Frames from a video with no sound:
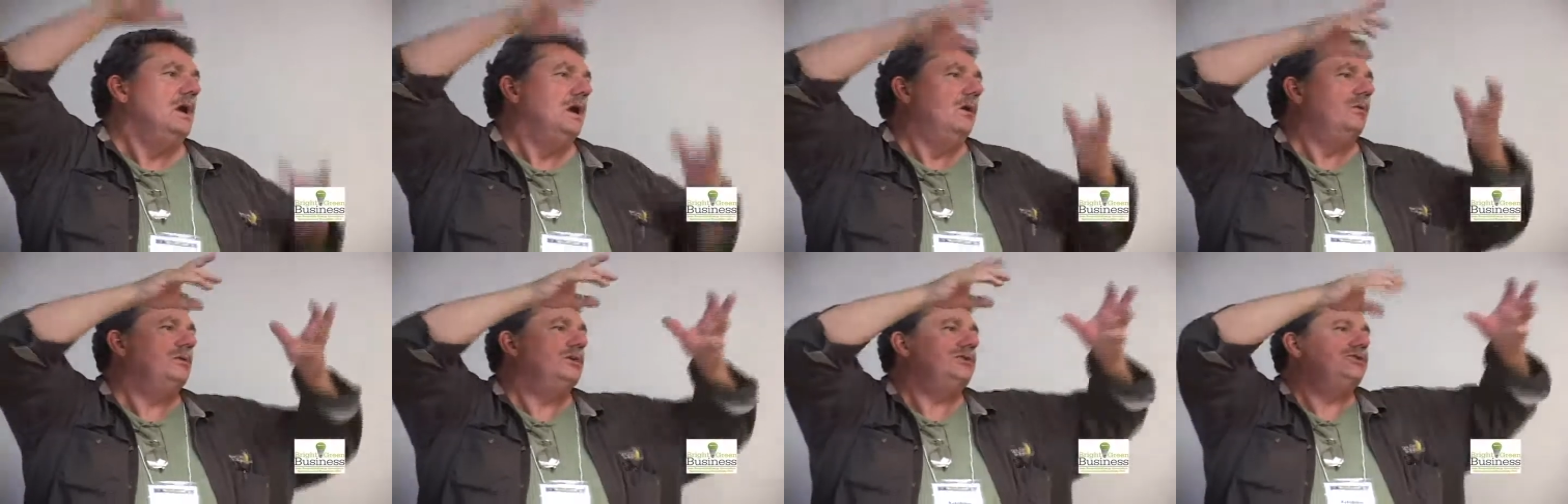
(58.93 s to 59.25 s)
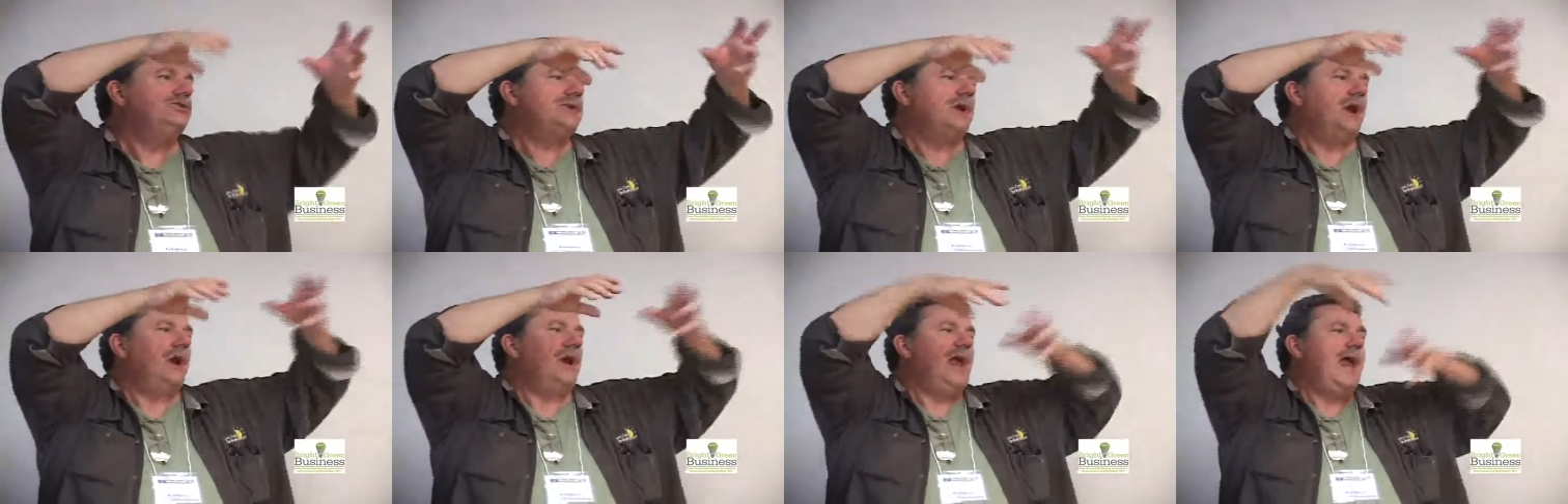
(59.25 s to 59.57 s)
And when
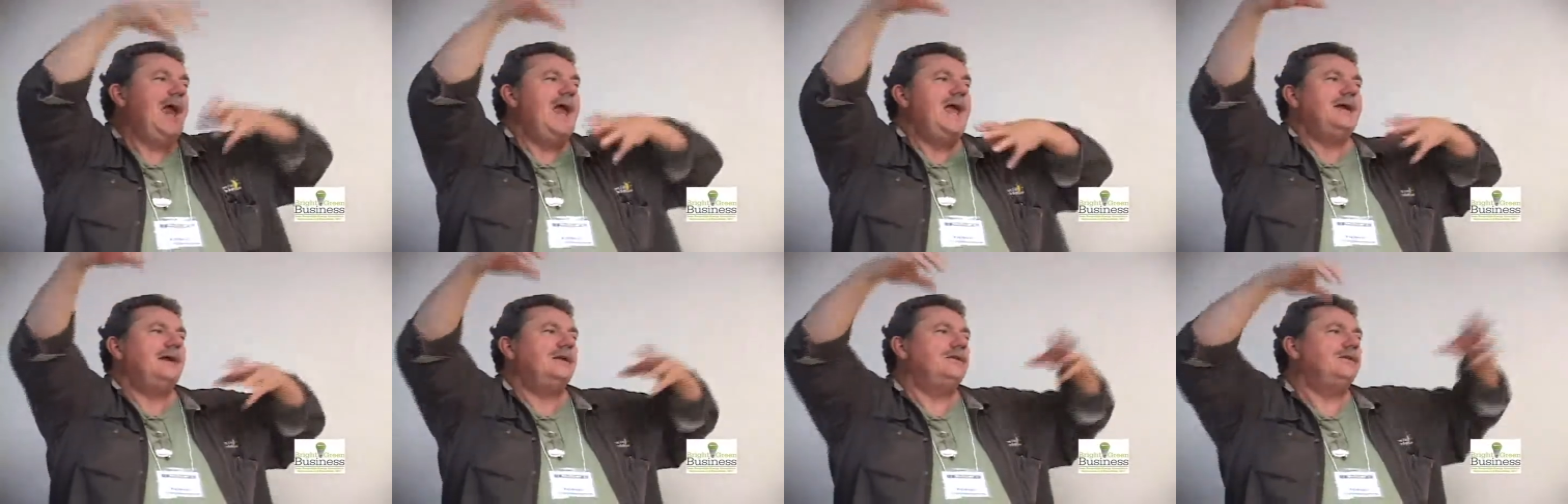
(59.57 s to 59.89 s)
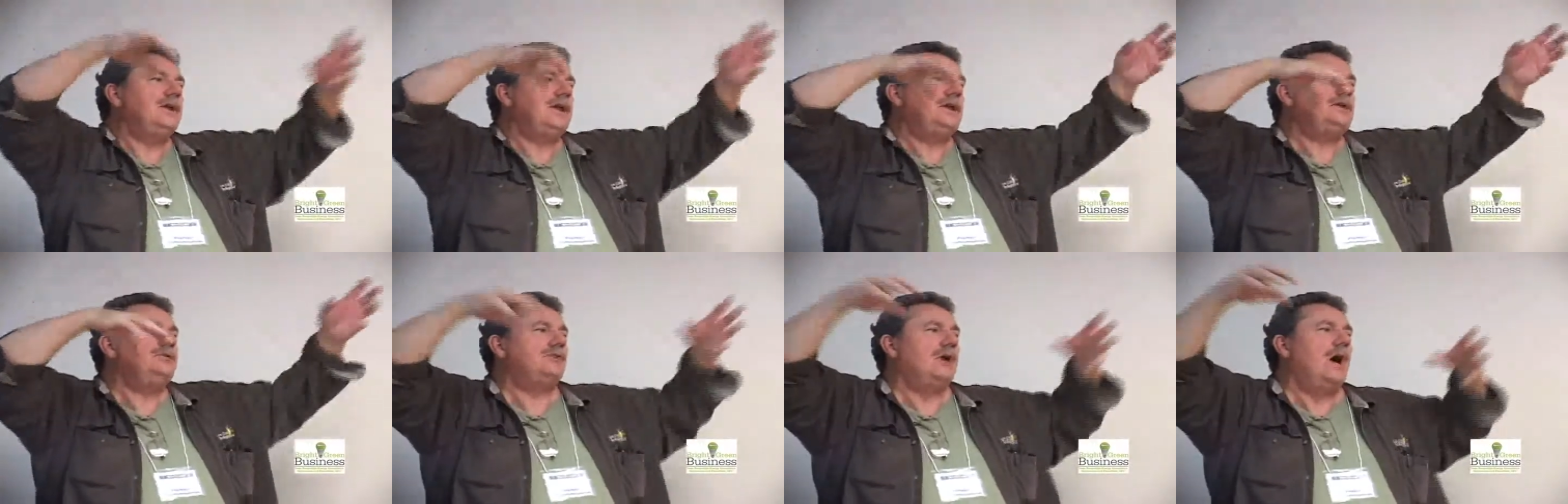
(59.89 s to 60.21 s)
you start
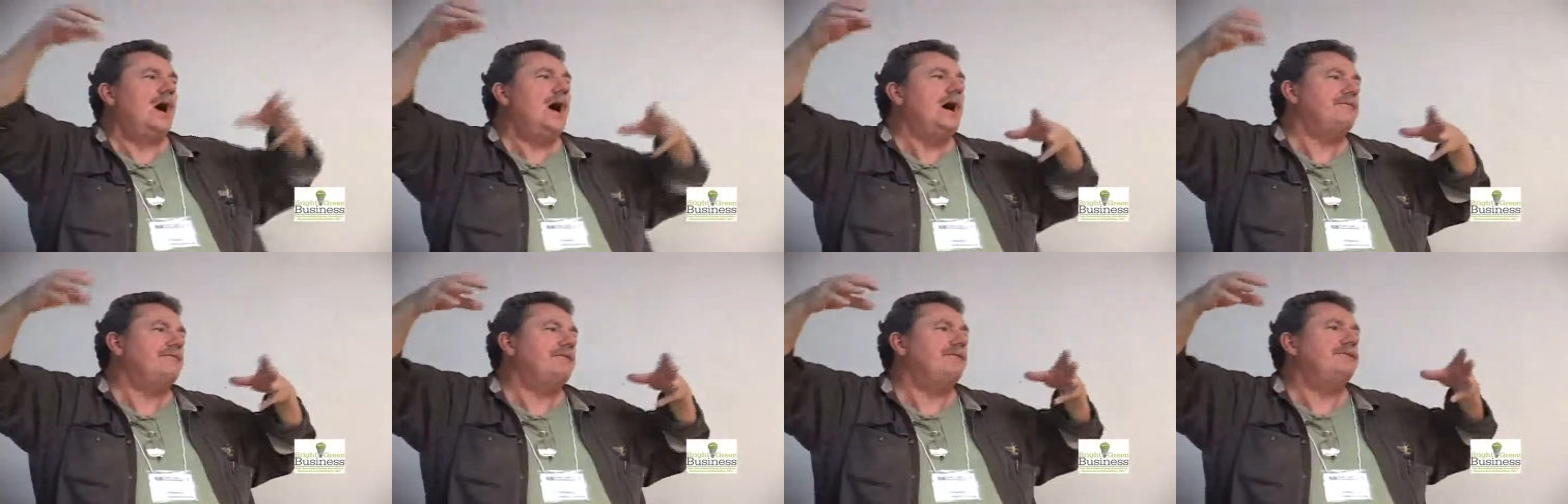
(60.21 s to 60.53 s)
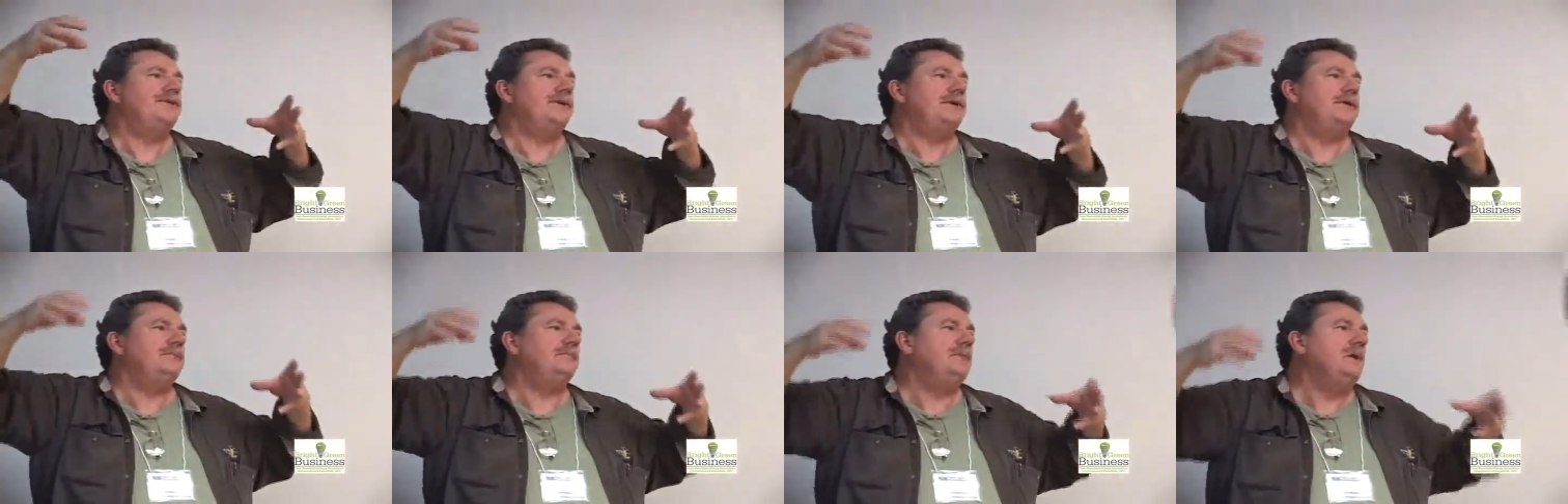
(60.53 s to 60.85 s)
hanging things off
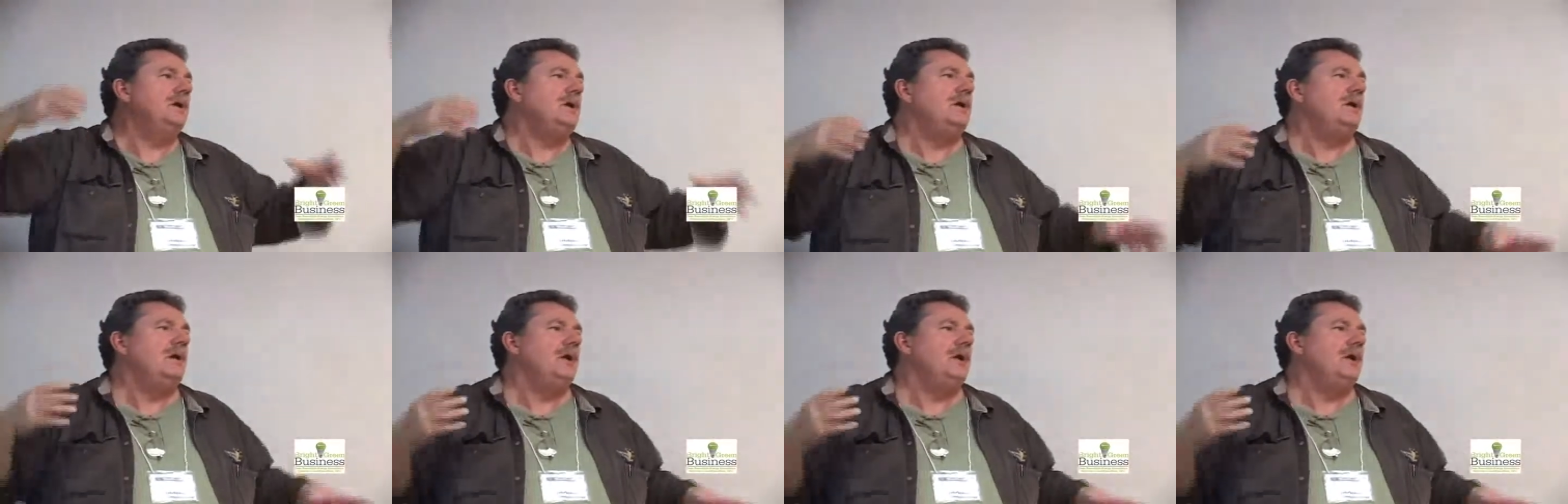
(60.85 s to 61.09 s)
of them,